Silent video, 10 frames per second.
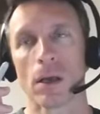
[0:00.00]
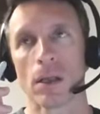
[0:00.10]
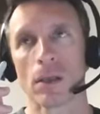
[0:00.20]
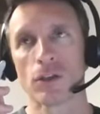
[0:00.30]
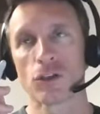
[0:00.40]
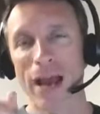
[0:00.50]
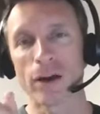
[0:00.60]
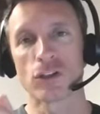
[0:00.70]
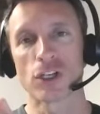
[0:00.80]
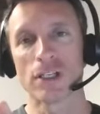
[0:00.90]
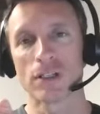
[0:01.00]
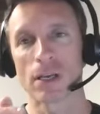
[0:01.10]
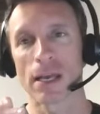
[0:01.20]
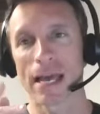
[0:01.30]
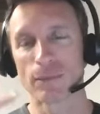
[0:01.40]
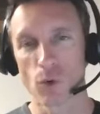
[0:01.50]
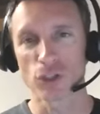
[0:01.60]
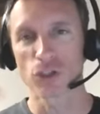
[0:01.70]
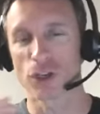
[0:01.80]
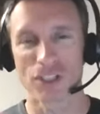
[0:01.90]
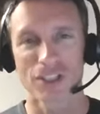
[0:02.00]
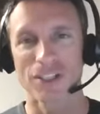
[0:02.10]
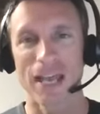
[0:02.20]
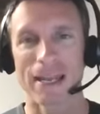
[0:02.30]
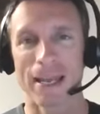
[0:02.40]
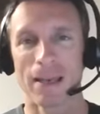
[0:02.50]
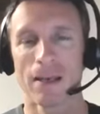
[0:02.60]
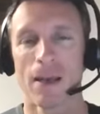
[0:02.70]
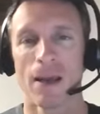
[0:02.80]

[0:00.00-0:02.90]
the challenge is, as more circuses set in,